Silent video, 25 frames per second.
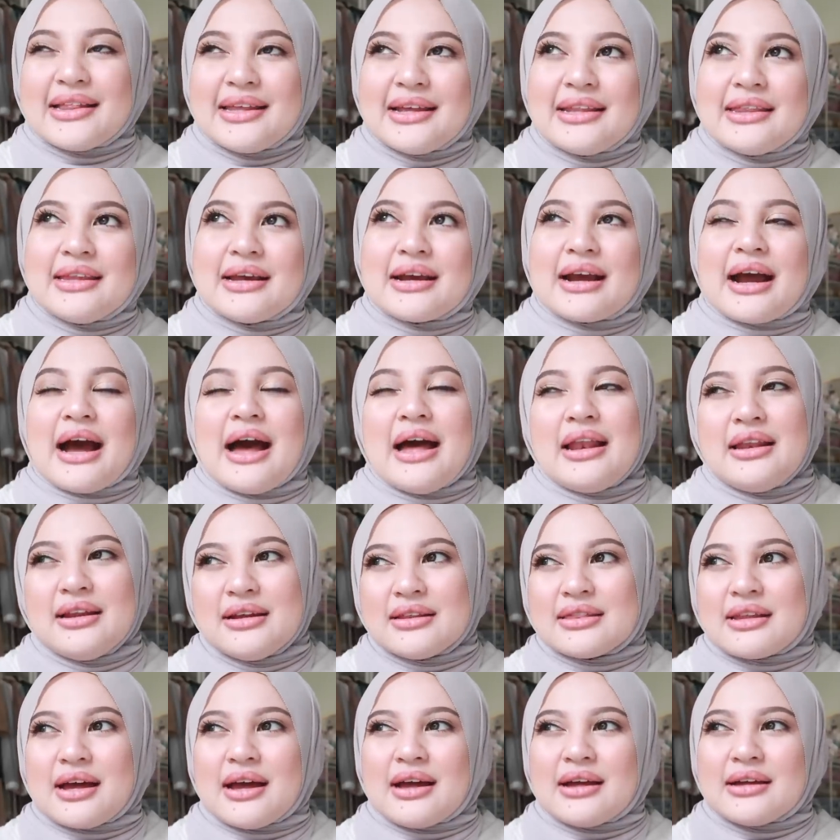I think the
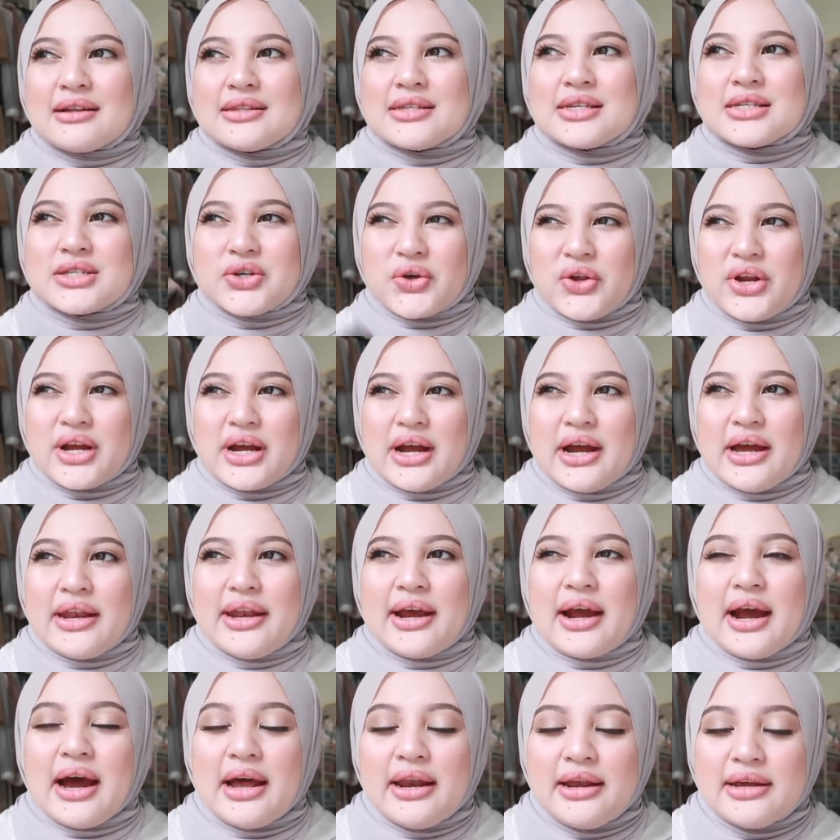colour tak sesuai dengan I.
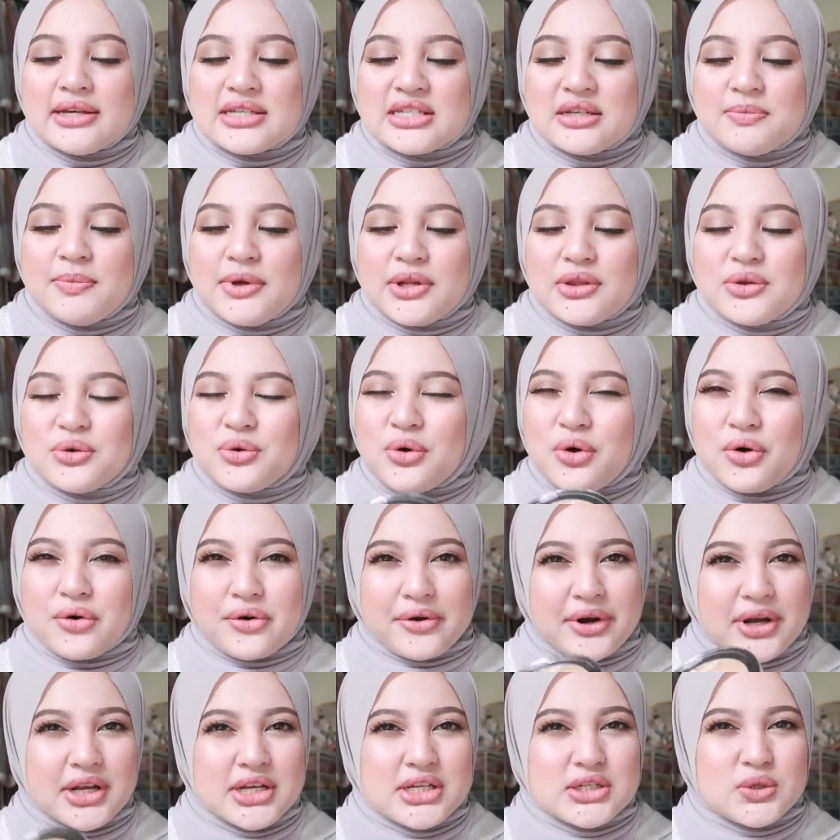The colour is a bit too
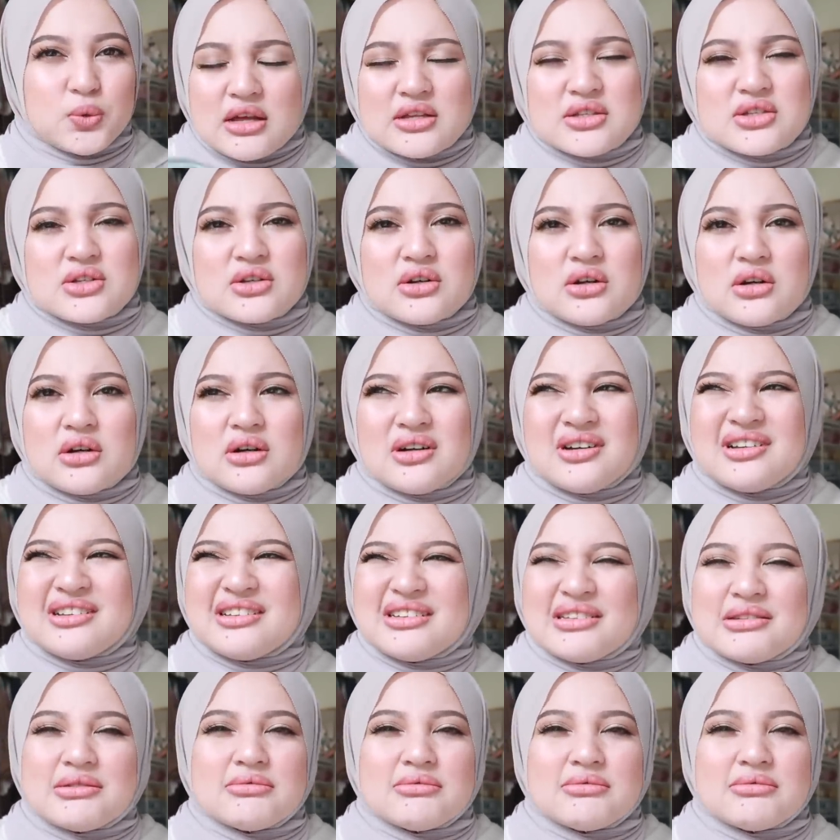orange. So,